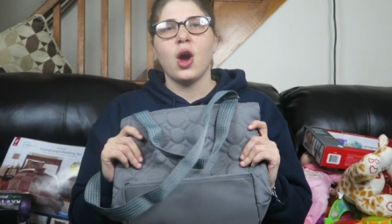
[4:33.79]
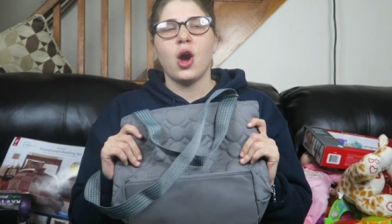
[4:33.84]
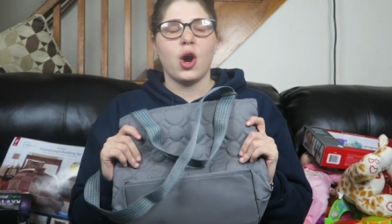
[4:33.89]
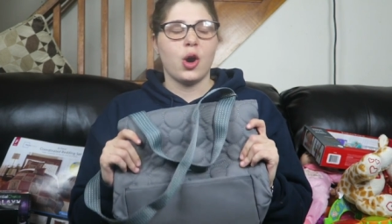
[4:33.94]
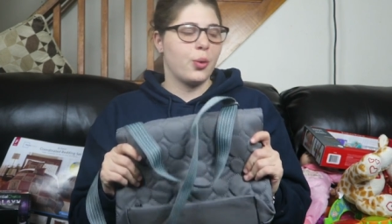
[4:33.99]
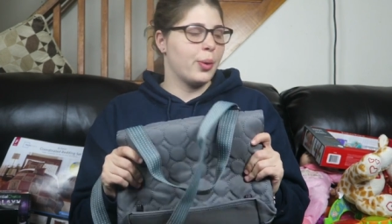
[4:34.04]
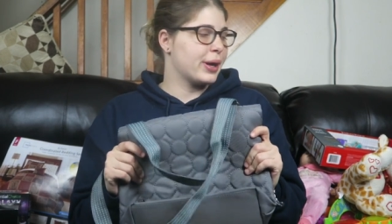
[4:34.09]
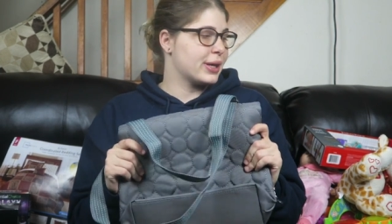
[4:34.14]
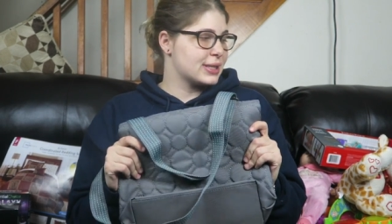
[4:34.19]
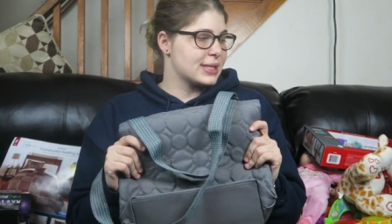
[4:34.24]
a
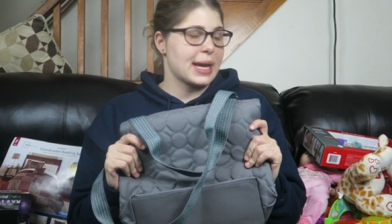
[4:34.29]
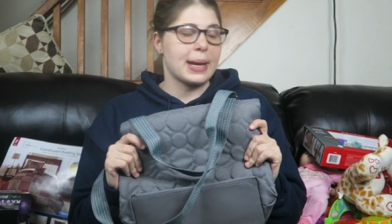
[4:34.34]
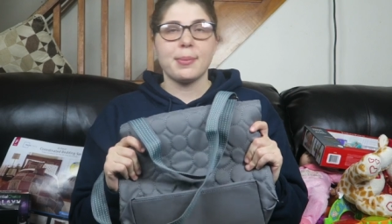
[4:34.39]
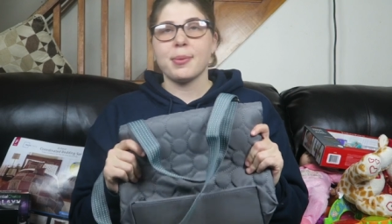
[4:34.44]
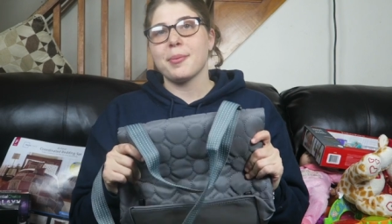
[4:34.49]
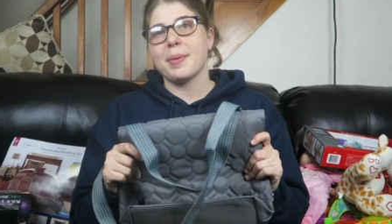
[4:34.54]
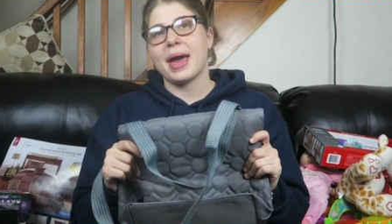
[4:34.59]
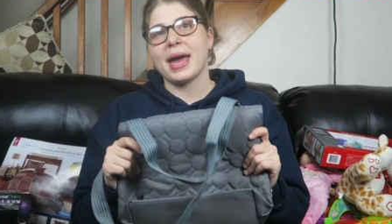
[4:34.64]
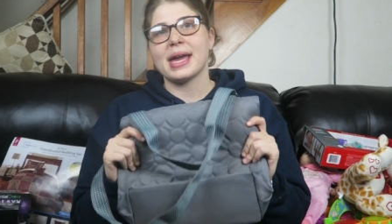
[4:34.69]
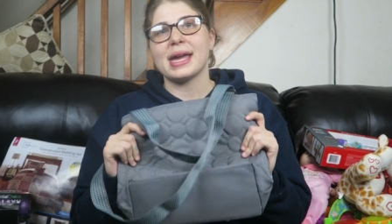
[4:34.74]
quick
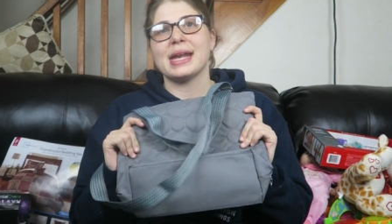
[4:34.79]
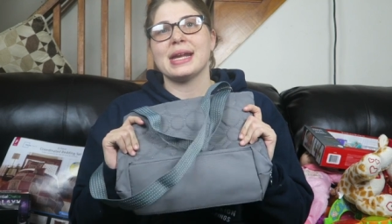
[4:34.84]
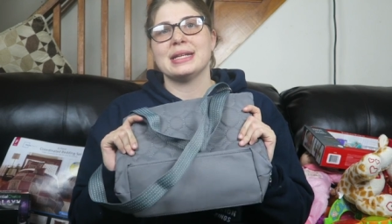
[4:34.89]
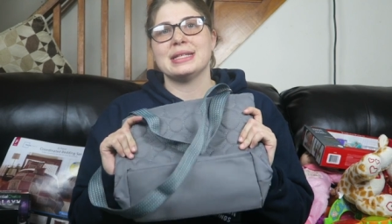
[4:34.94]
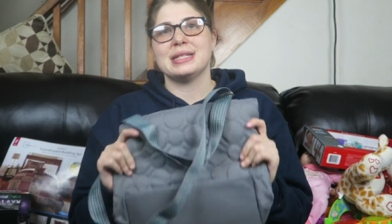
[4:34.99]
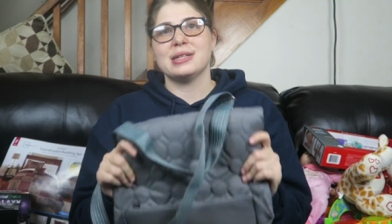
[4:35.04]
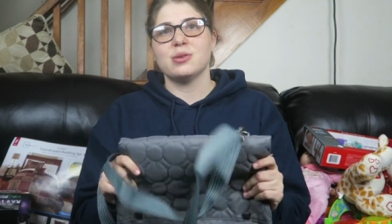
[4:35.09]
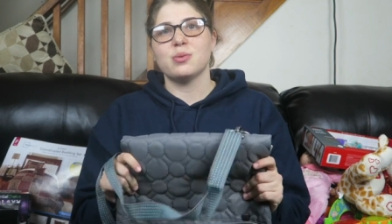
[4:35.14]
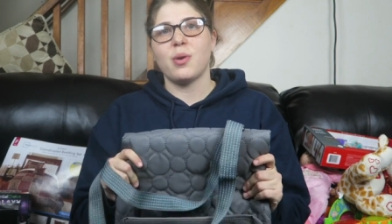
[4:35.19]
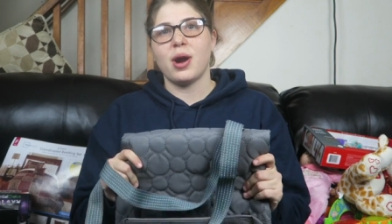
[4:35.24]
diaper bag and I
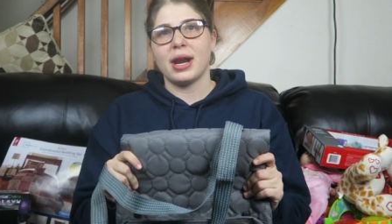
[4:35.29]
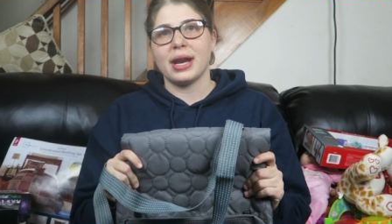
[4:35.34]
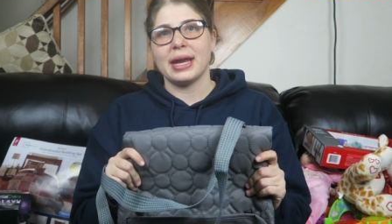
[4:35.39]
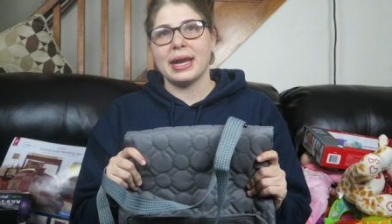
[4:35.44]
didn't want